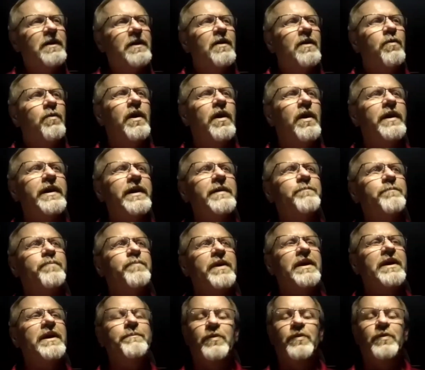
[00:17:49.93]
Wanting
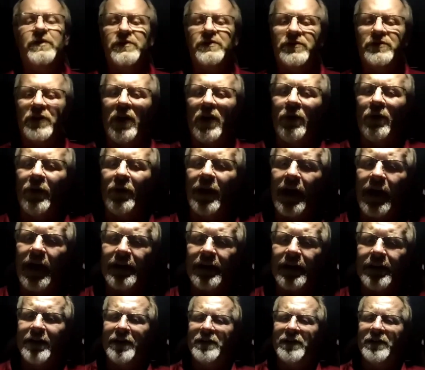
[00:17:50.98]
people to show an
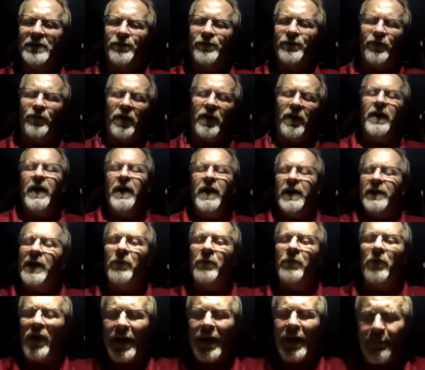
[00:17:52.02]
ID is fraud. They
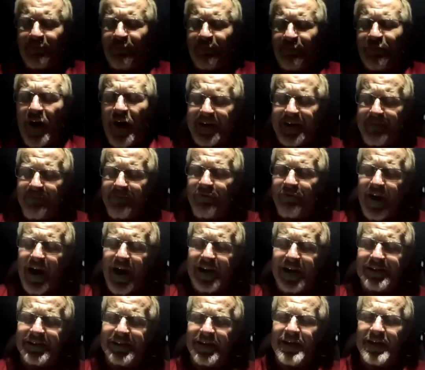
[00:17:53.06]
want a fucking
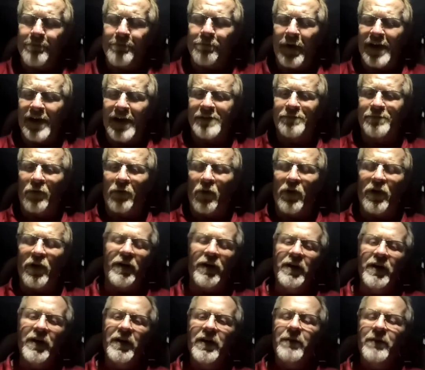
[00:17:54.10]
vaccine passport,
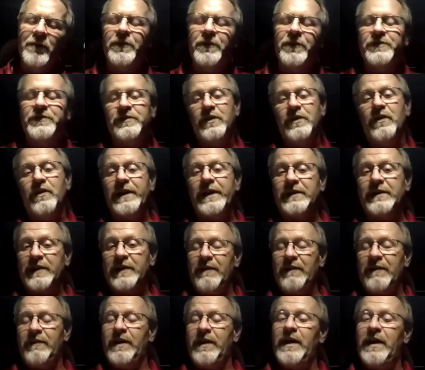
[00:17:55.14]
but you don't have to
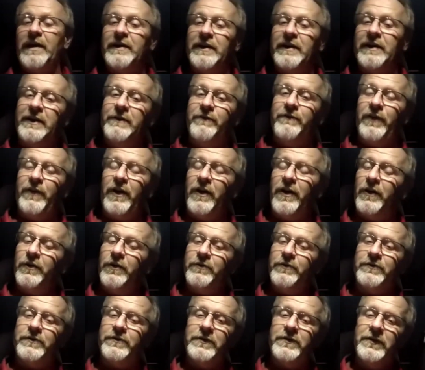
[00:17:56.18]
have an ID to
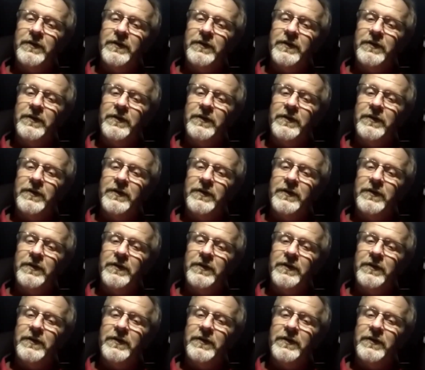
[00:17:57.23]
vote.